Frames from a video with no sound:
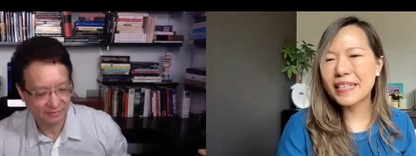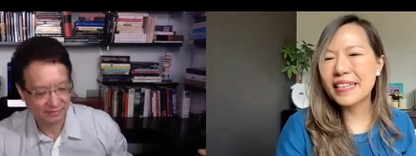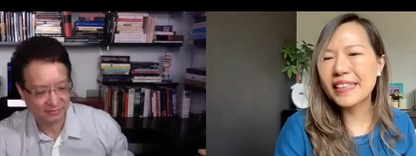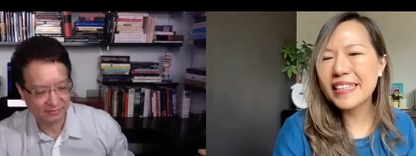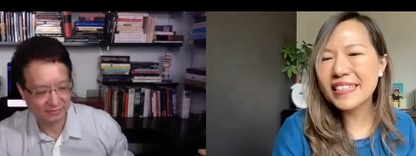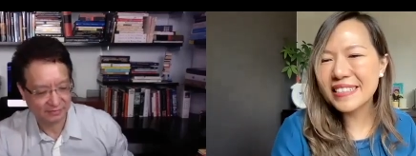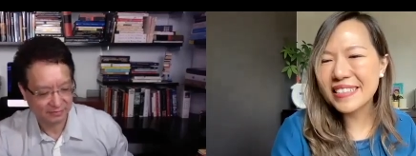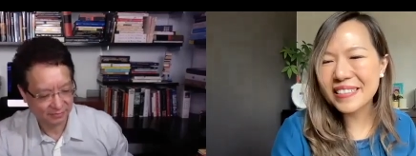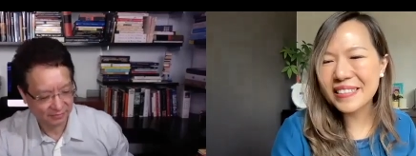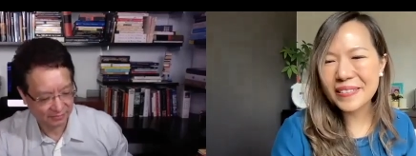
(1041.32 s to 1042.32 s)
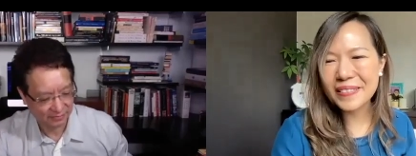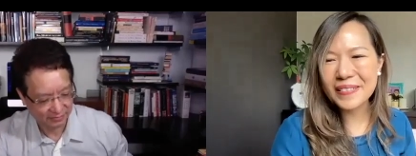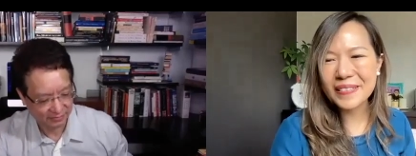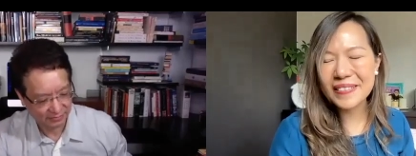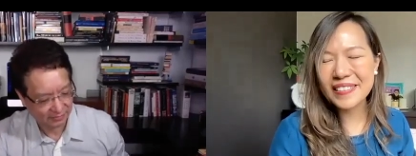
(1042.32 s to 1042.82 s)
Speaker 1: uh, let's get
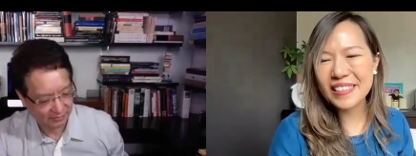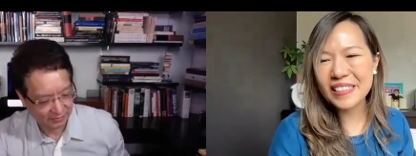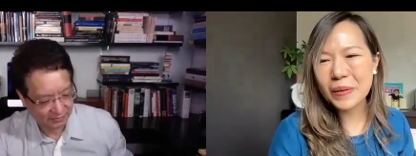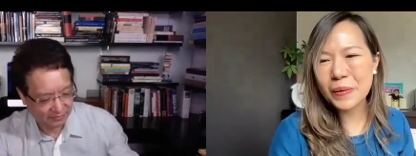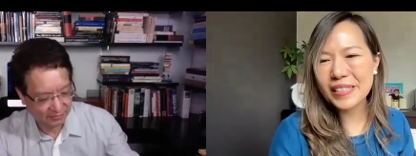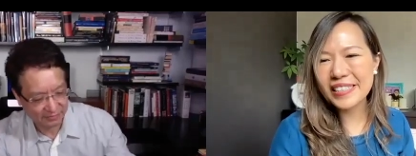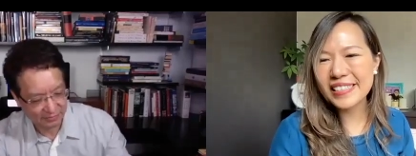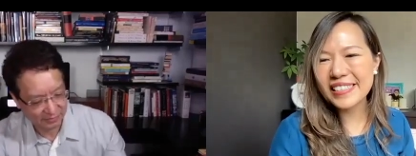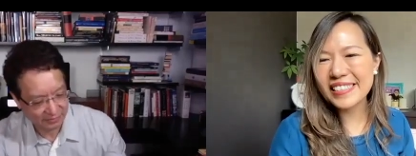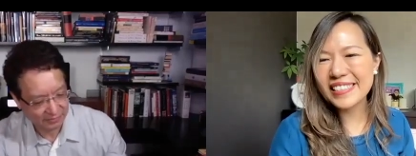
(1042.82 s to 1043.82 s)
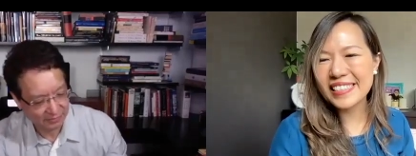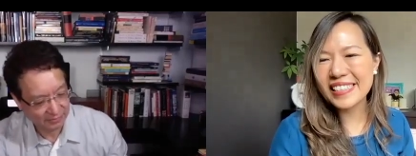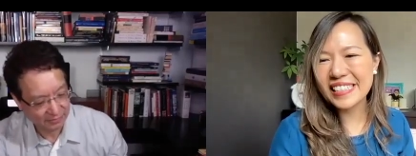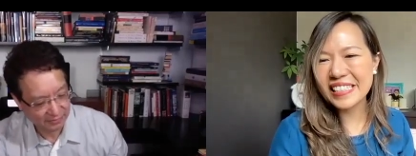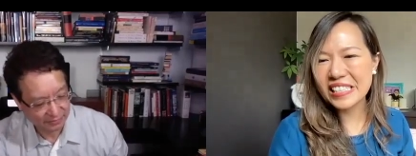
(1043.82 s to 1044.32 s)
to the questions
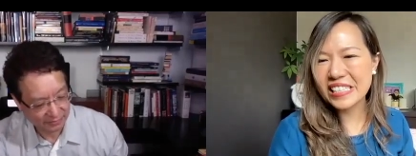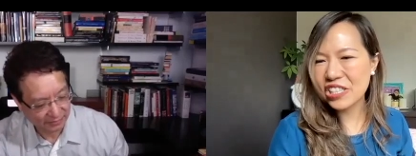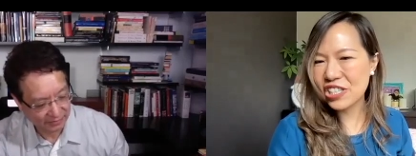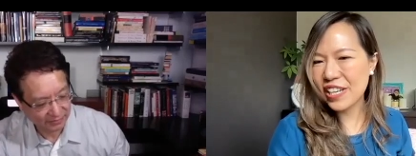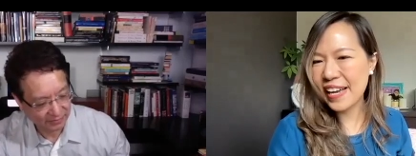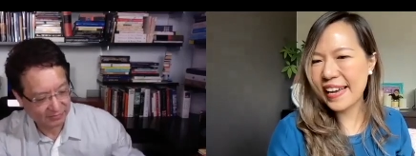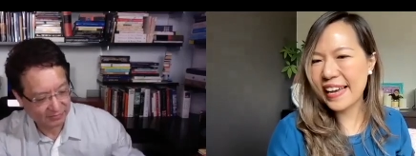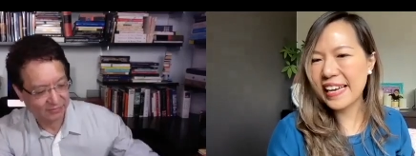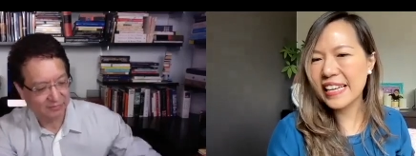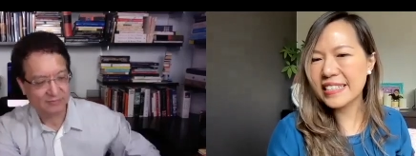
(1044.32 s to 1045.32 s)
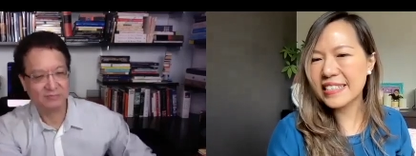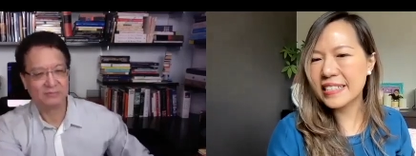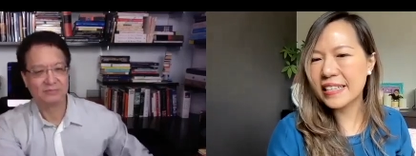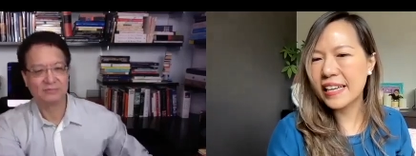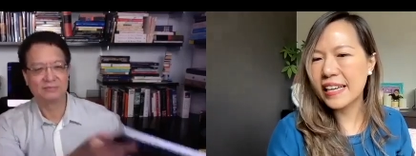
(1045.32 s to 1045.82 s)
in the
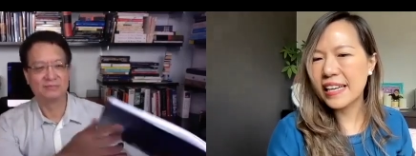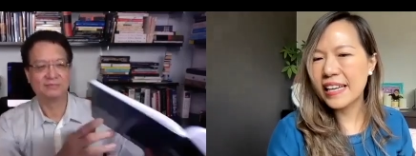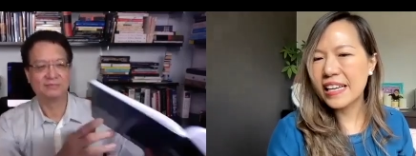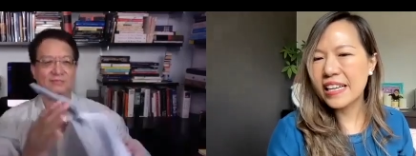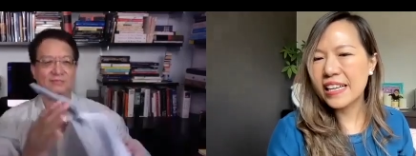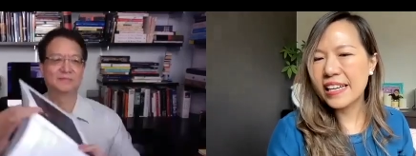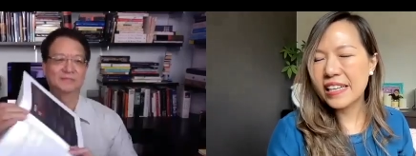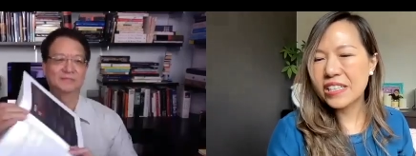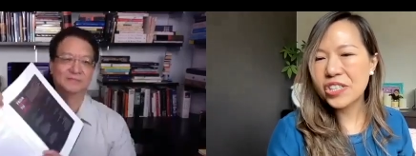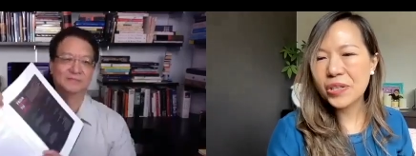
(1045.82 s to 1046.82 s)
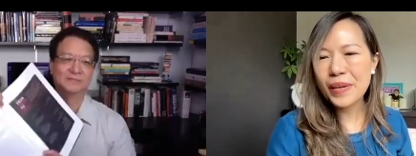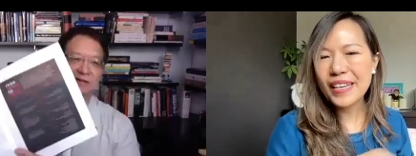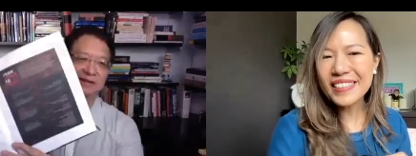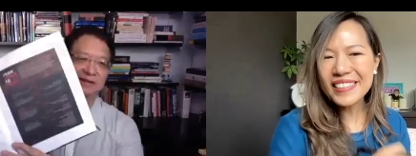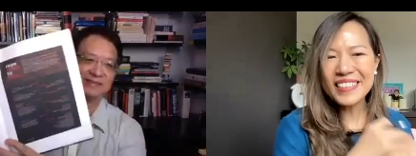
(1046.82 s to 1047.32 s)
chat.
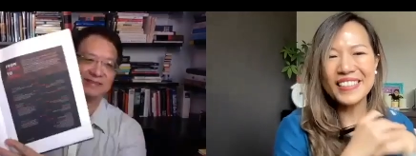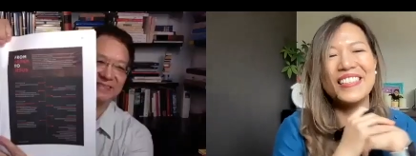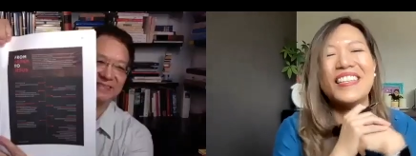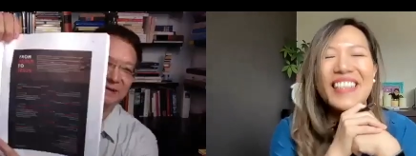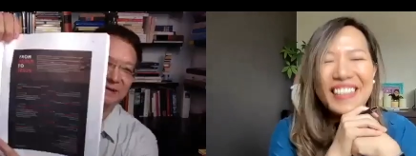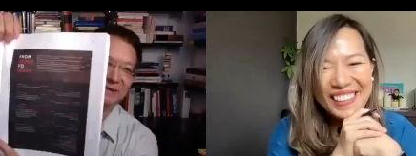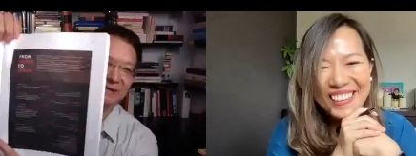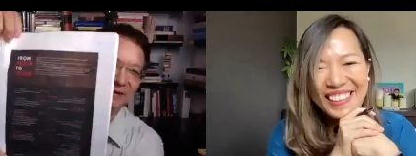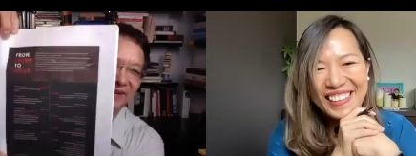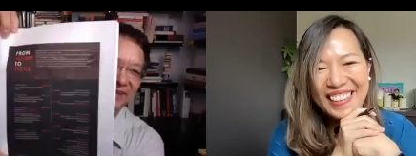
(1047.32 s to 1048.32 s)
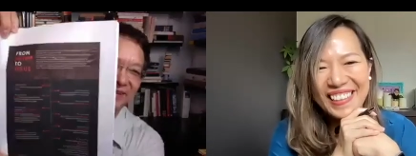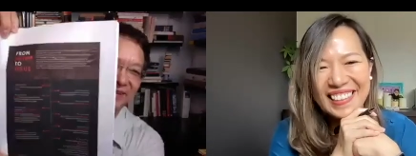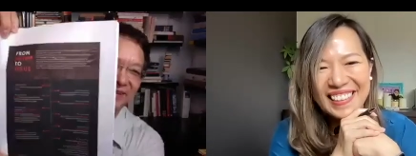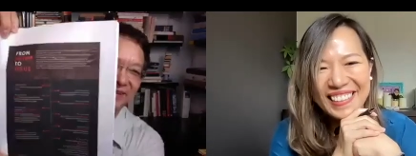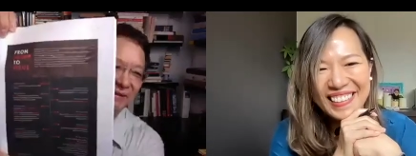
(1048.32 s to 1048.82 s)
Joanne? It's an
Speaker 2: example of
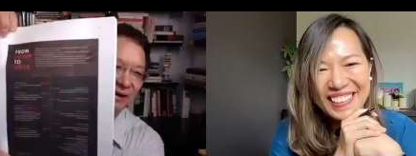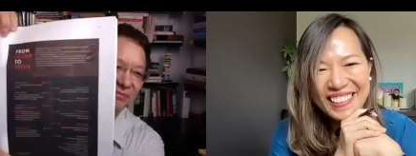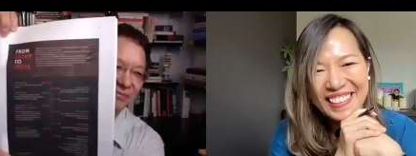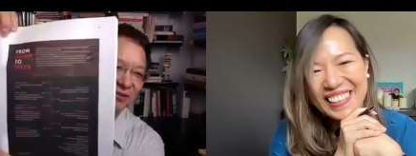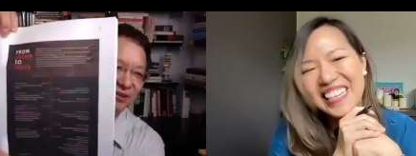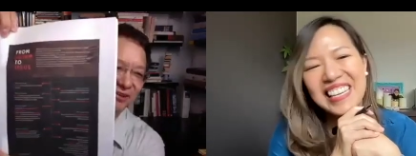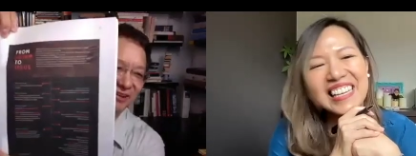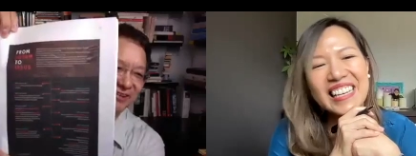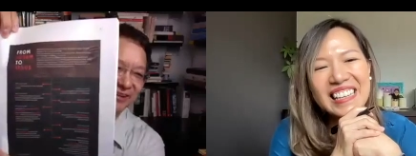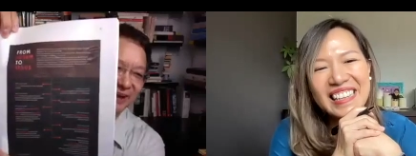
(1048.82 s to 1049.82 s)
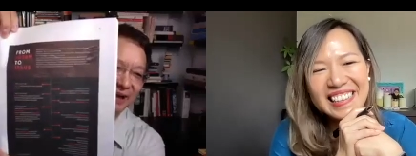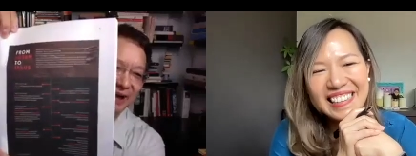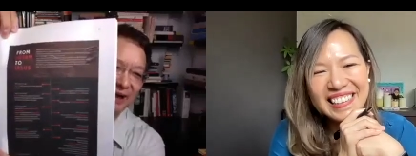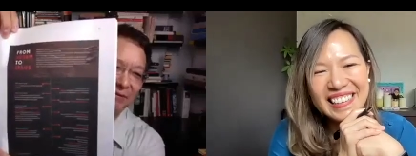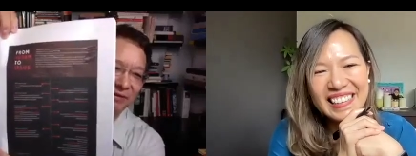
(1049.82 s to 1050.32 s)
Abraham to Jesus.
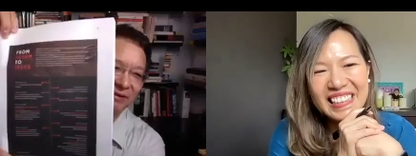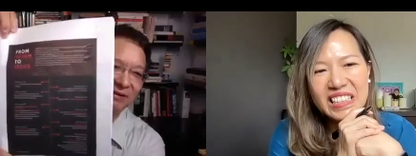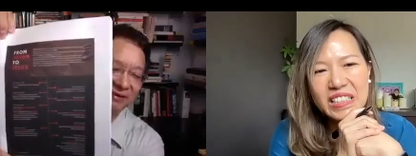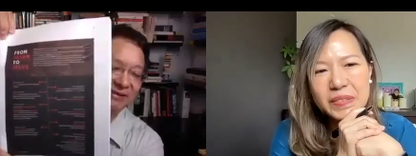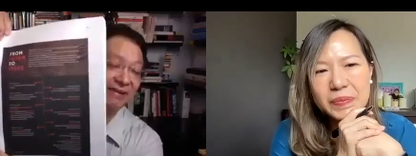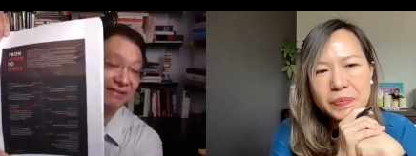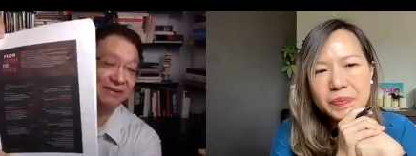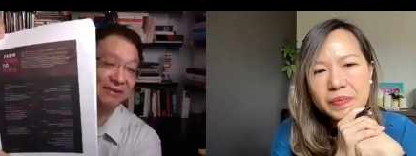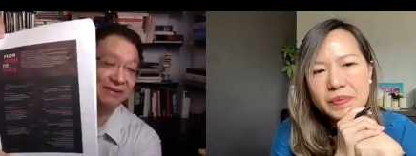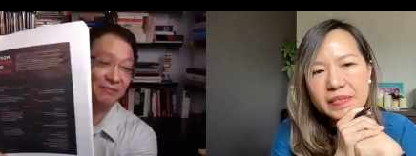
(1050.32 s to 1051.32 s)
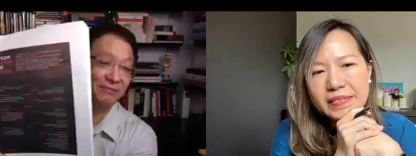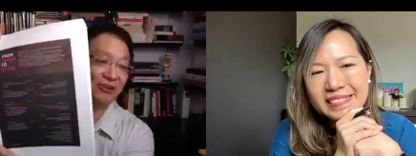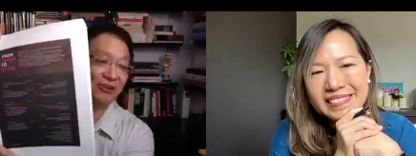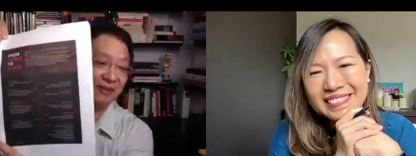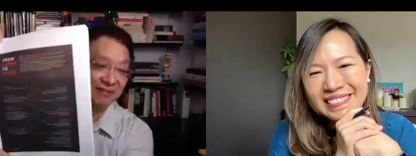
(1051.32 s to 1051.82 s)
Um, just, just mention
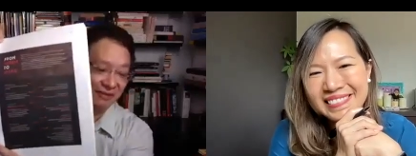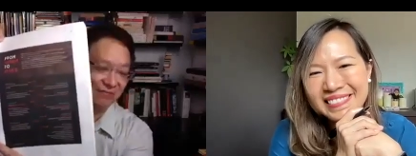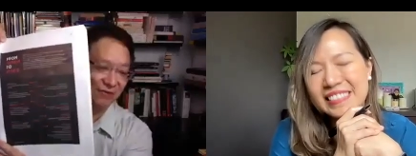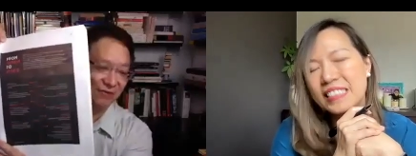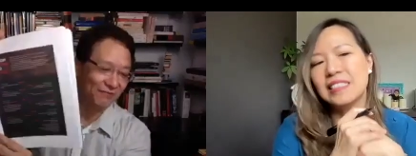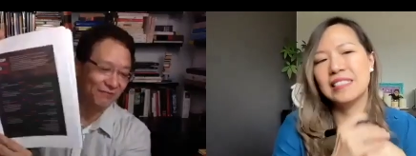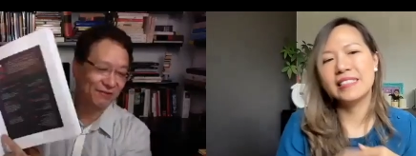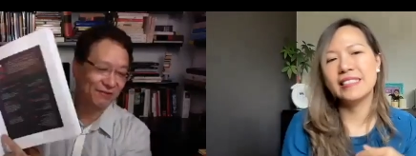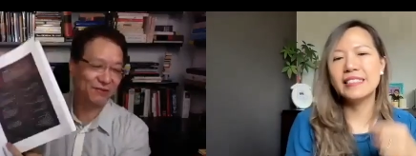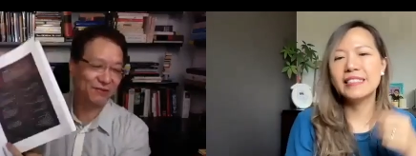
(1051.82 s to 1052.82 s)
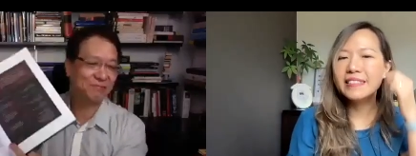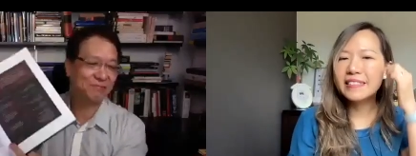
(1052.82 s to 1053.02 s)
this infographic so inspired